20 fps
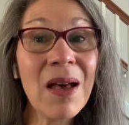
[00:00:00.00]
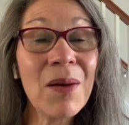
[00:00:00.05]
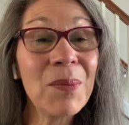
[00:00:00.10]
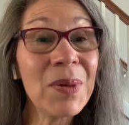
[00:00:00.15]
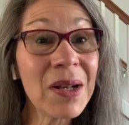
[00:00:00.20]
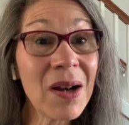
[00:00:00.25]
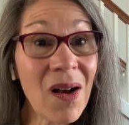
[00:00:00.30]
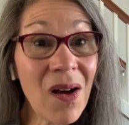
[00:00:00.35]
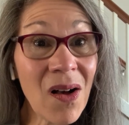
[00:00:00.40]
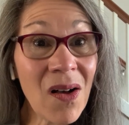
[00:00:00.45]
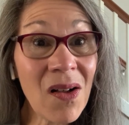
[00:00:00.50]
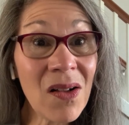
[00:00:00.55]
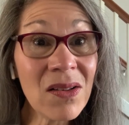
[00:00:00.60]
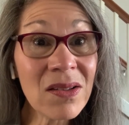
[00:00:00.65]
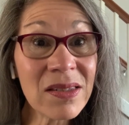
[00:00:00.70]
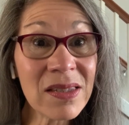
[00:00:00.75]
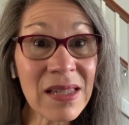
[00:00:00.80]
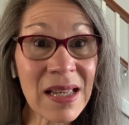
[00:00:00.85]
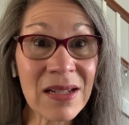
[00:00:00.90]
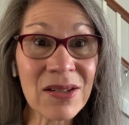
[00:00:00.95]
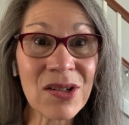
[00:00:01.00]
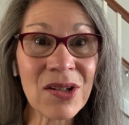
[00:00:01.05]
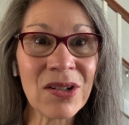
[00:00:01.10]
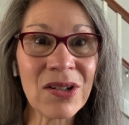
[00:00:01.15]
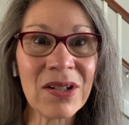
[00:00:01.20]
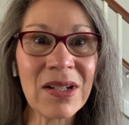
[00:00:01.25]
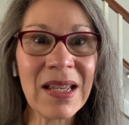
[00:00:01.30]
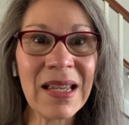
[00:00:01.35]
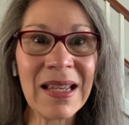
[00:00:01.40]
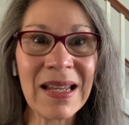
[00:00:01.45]
but all
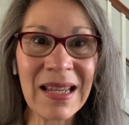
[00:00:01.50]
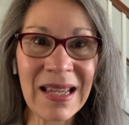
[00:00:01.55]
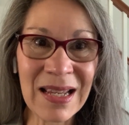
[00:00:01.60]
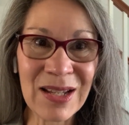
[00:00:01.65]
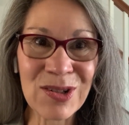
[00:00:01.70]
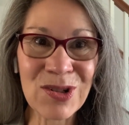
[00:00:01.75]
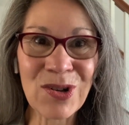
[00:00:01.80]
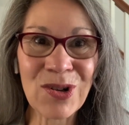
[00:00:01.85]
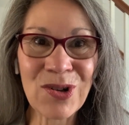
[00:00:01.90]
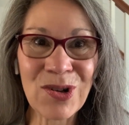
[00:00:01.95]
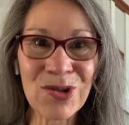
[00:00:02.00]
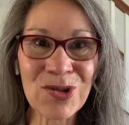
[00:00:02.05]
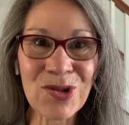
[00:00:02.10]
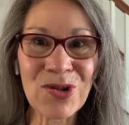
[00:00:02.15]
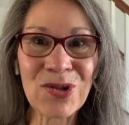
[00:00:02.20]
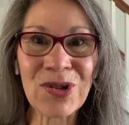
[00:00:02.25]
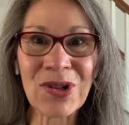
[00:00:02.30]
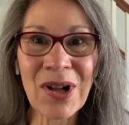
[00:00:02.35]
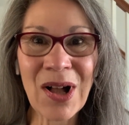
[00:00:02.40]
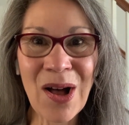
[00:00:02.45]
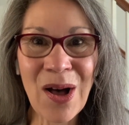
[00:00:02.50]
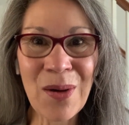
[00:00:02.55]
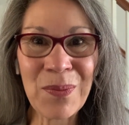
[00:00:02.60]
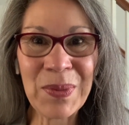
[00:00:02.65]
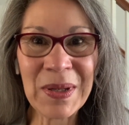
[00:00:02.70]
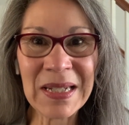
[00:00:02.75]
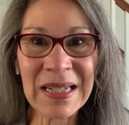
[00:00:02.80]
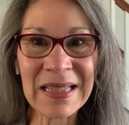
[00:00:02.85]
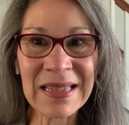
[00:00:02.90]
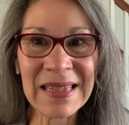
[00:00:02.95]
centered in intercultural
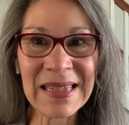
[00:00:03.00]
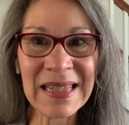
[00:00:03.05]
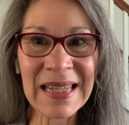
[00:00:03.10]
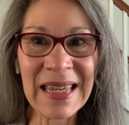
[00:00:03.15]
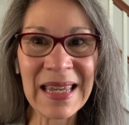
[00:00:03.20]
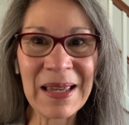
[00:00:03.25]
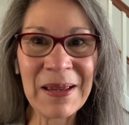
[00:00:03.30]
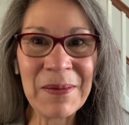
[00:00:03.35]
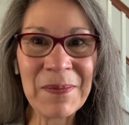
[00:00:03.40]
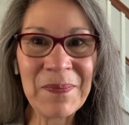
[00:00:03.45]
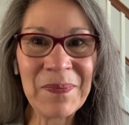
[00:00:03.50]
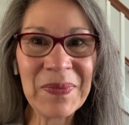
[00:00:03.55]
competency.